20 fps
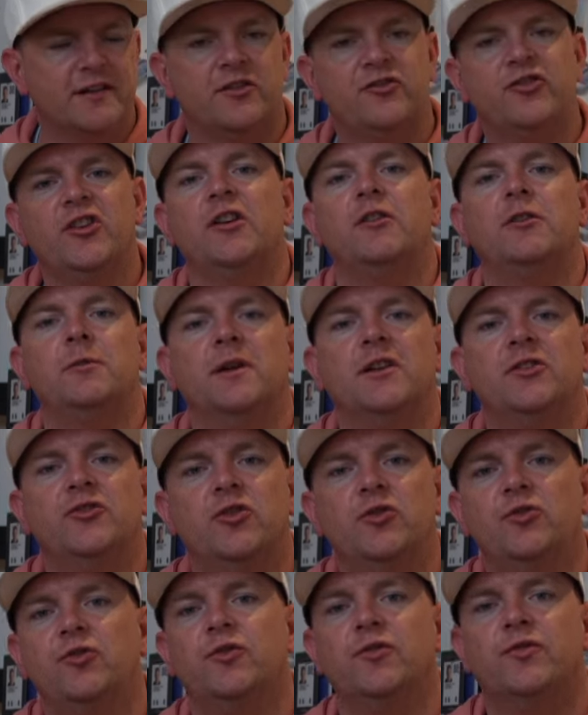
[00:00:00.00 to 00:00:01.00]
It's generally my
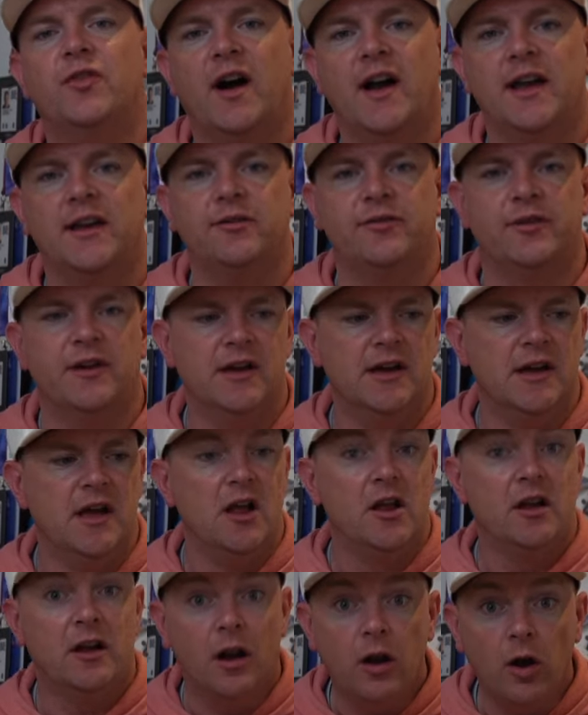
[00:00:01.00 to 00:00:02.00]

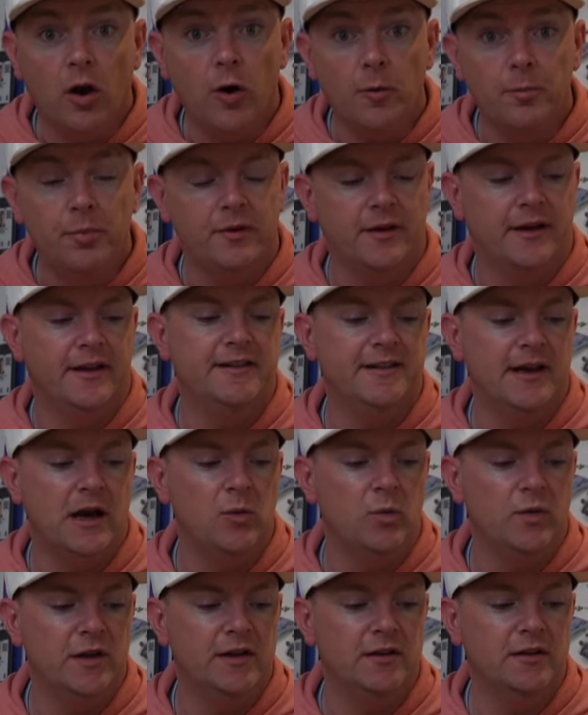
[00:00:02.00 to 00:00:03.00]
225 club, a
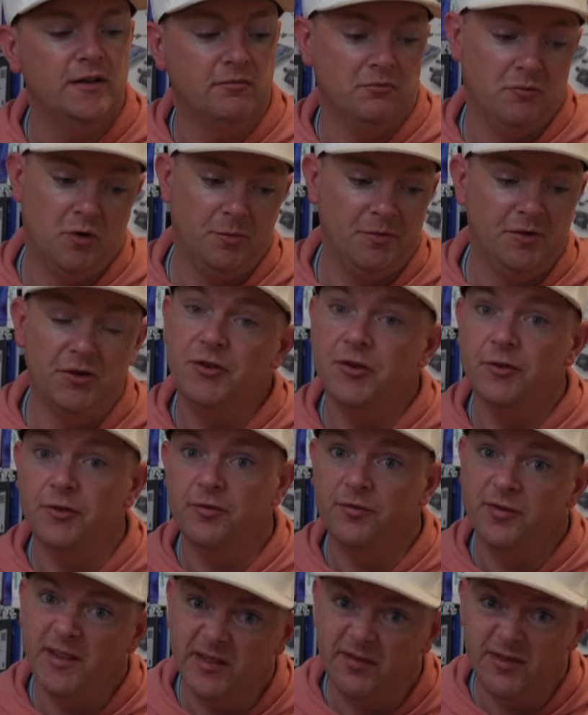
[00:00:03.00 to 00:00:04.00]
downwind up to
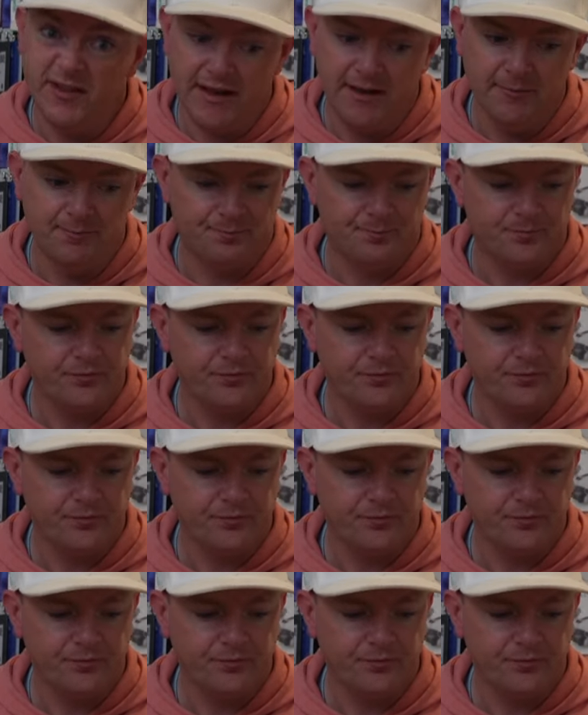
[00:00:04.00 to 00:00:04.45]
250.